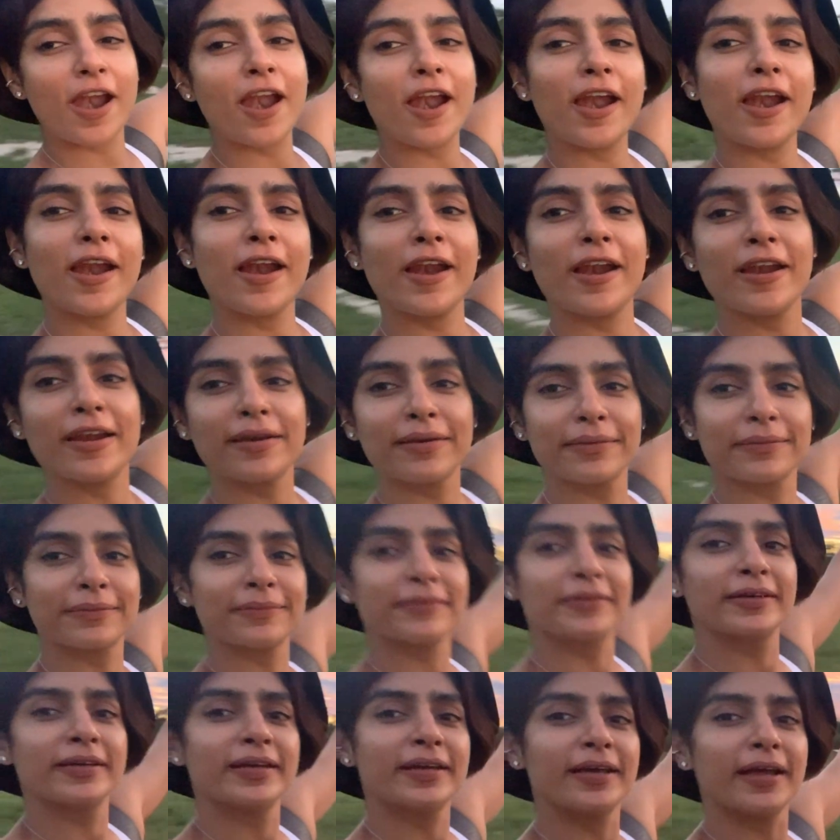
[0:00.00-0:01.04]

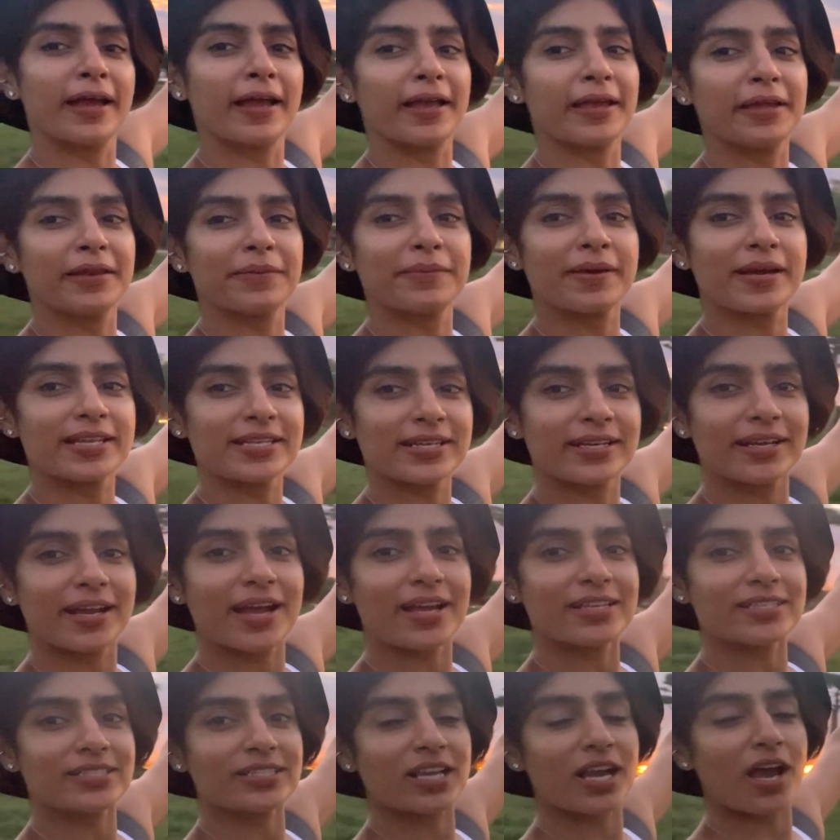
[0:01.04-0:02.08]
in
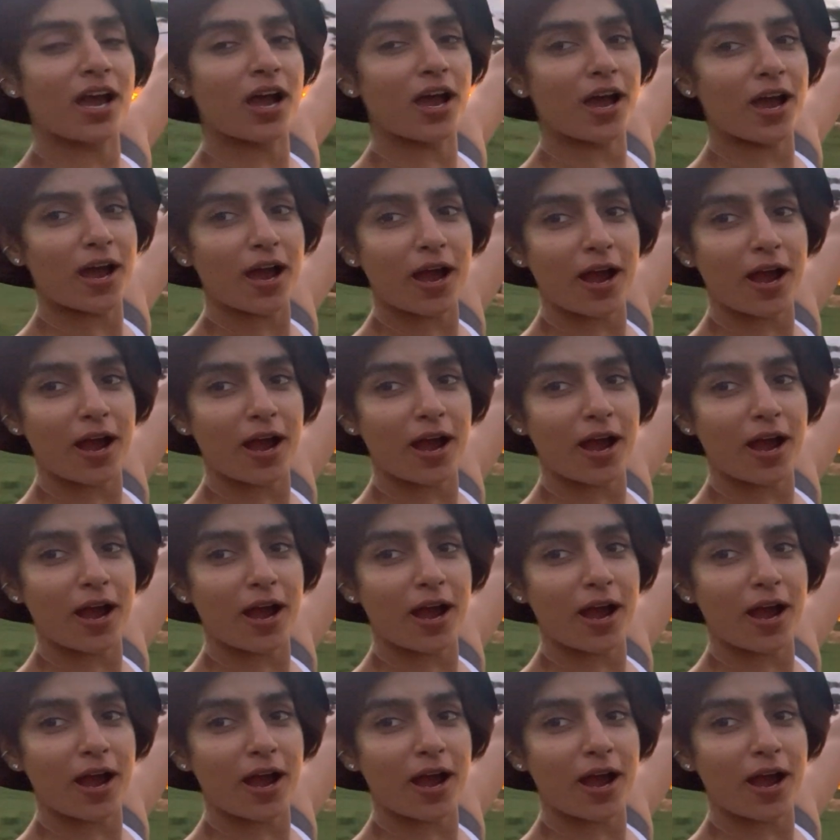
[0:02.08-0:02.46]
Madagascar.